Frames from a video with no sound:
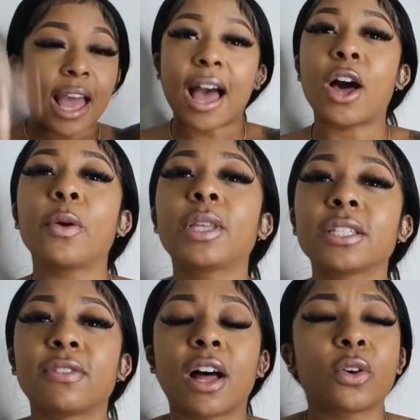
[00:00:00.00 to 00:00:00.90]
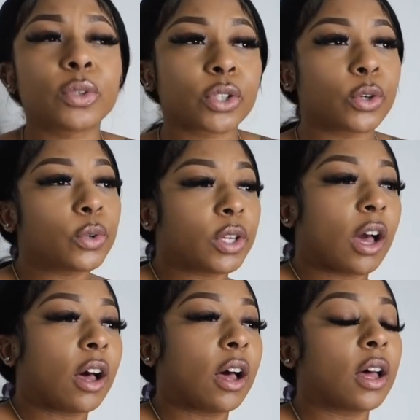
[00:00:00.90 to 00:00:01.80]
I hope this vlog was cool,
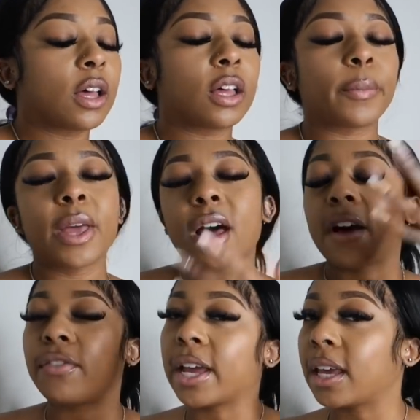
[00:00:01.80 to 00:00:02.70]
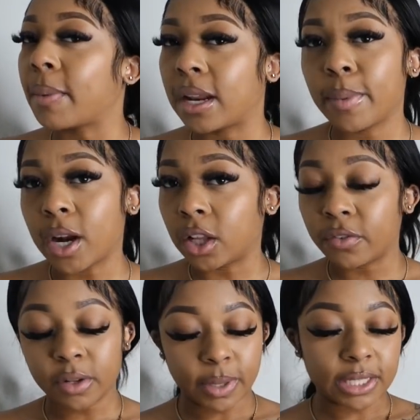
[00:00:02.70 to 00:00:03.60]
y'all. Um, I feel like it might have been all over
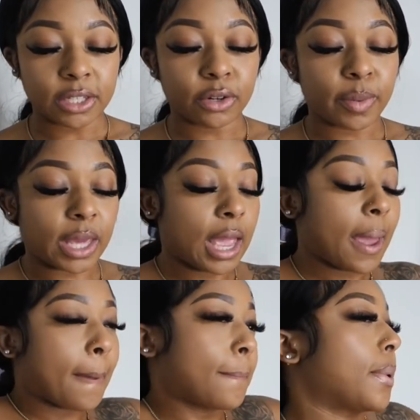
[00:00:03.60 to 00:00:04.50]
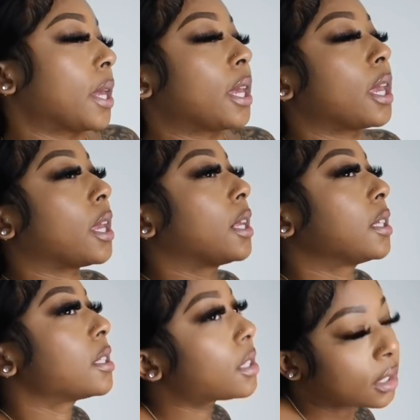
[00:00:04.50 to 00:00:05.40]
the place a little bit,
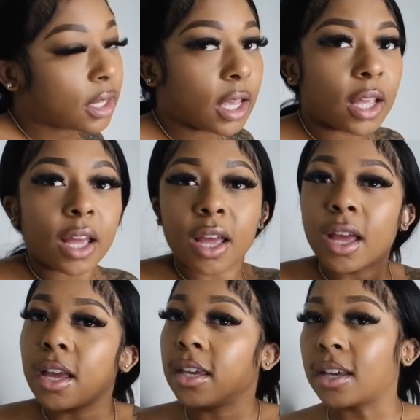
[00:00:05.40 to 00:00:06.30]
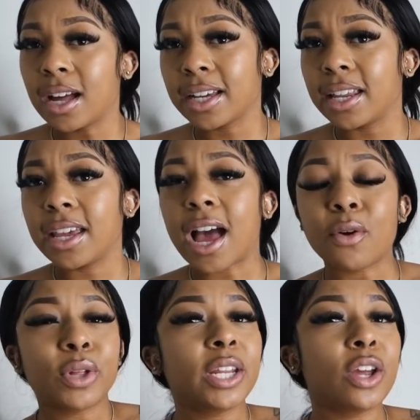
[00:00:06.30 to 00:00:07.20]
but y'all get it. I
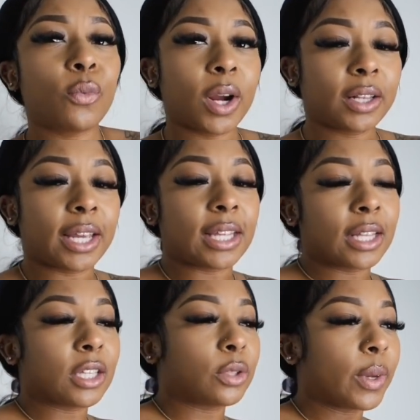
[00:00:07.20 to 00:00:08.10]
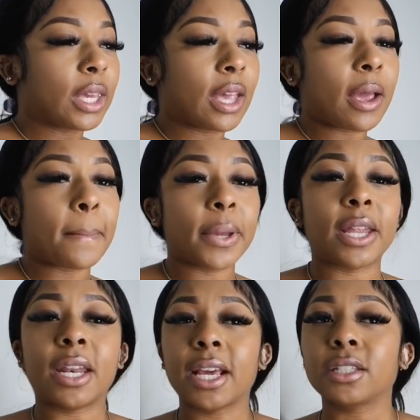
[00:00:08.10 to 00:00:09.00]
really didn't work like that this weekend, but
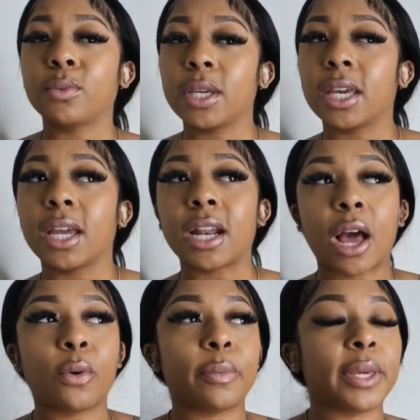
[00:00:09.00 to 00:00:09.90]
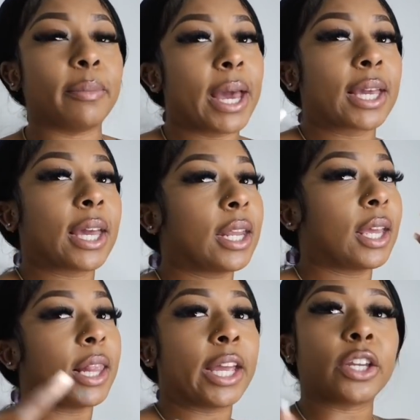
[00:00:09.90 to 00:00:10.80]
next weekend I will be back at
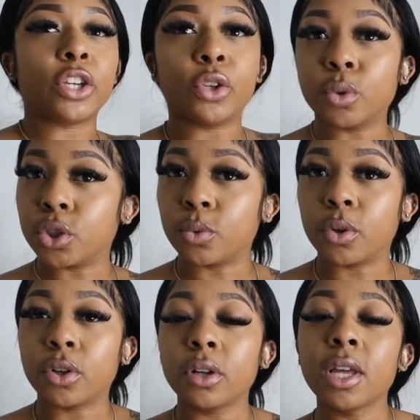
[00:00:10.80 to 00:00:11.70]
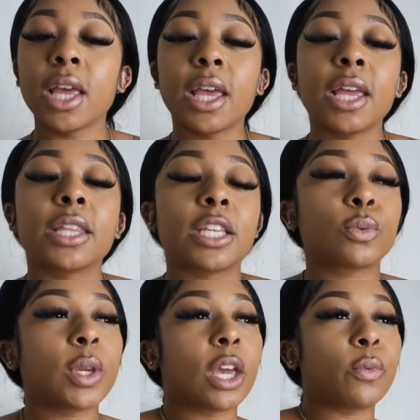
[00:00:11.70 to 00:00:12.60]
it like usual. This
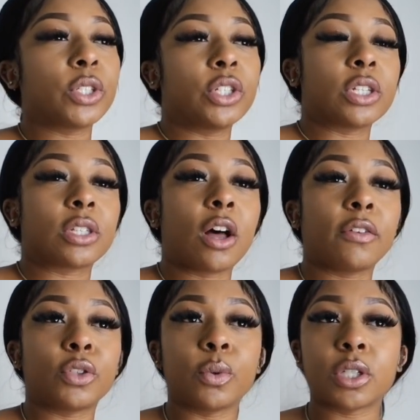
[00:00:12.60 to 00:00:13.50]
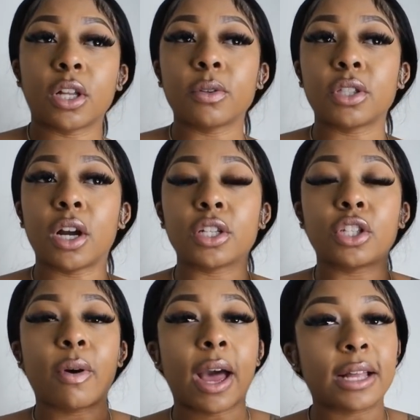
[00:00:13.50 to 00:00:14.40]
weekend was just off to a slow start,
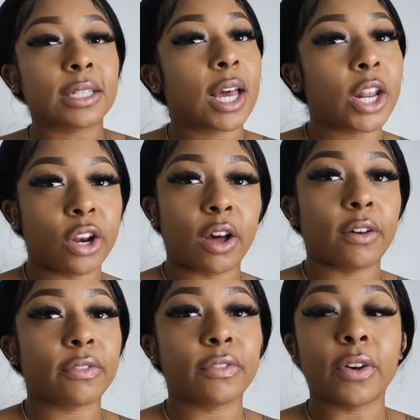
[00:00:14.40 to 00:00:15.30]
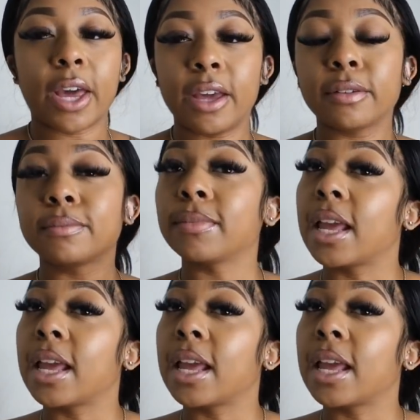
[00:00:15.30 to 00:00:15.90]
so I had to cut it off, okay?